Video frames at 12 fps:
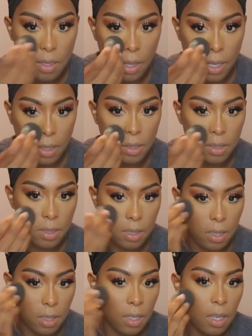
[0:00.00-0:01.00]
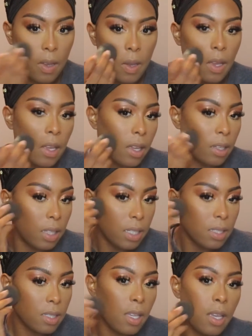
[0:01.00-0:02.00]
Like legit. And
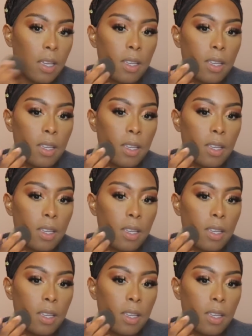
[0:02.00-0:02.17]
let's